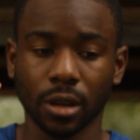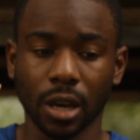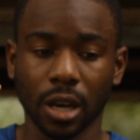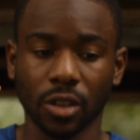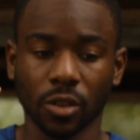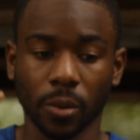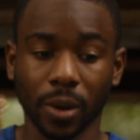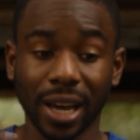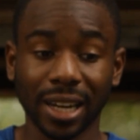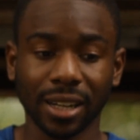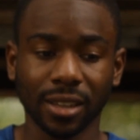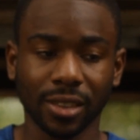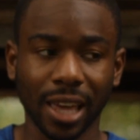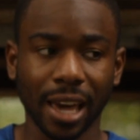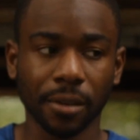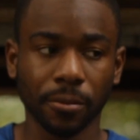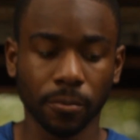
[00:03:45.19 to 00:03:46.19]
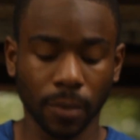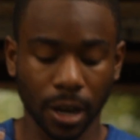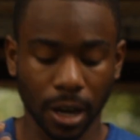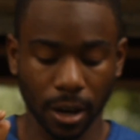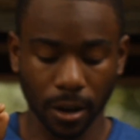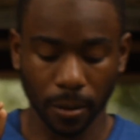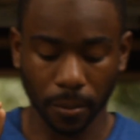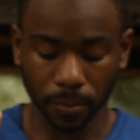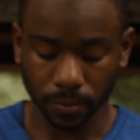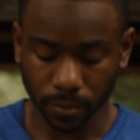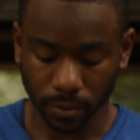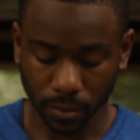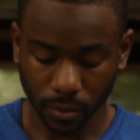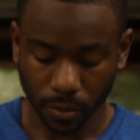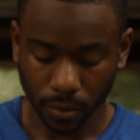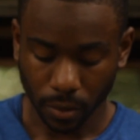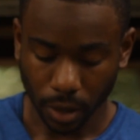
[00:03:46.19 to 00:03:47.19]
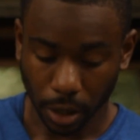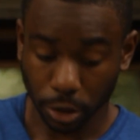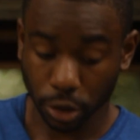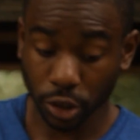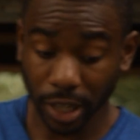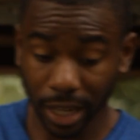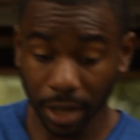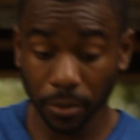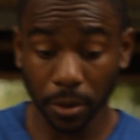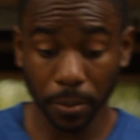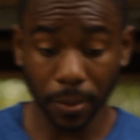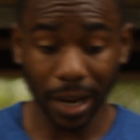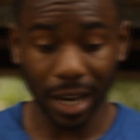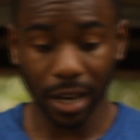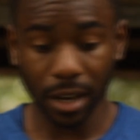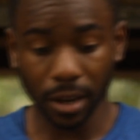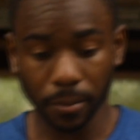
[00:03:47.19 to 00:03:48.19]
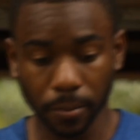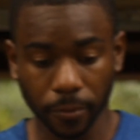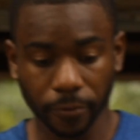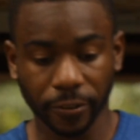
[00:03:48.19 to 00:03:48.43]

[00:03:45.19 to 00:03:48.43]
And the way I did that, I was training with my